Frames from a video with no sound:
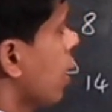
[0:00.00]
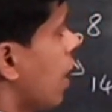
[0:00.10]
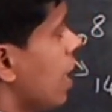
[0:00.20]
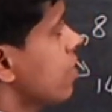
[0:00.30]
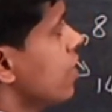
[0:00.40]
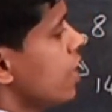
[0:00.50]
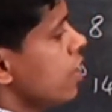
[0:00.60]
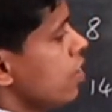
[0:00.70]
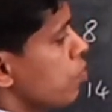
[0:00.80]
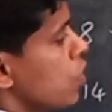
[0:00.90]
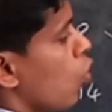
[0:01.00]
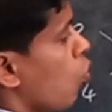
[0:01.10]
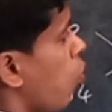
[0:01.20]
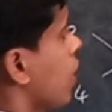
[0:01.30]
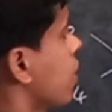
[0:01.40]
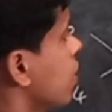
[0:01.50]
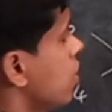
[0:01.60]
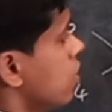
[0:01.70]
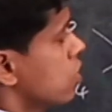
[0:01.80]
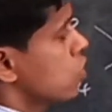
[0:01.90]
and then below
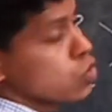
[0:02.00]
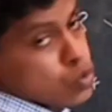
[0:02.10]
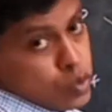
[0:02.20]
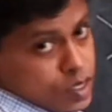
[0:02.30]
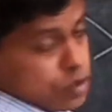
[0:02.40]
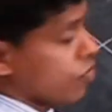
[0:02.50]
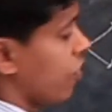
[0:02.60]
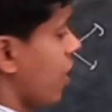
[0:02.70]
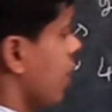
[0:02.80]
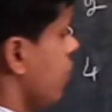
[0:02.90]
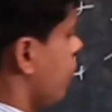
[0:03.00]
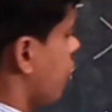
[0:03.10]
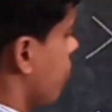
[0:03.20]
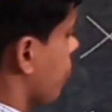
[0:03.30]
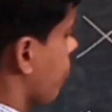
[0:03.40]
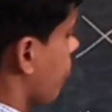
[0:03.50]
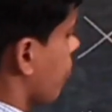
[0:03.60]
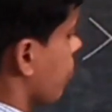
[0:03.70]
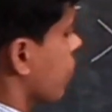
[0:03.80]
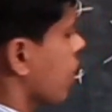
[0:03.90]
1 2 into 5
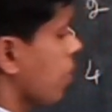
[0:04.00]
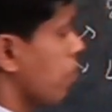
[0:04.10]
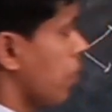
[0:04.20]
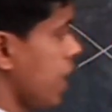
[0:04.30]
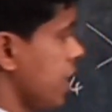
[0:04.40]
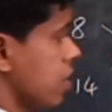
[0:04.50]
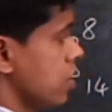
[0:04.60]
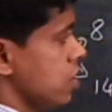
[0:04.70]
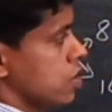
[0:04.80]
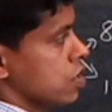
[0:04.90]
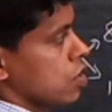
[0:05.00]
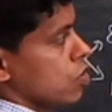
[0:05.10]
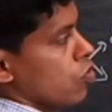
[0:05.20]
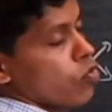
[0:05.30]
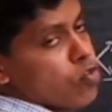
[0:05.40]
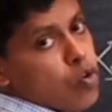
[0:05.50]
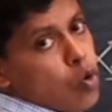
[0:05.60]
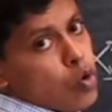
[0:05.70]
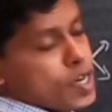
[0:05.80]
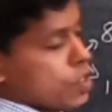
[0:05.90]
minus
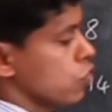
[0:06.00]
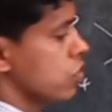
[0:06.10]
4 into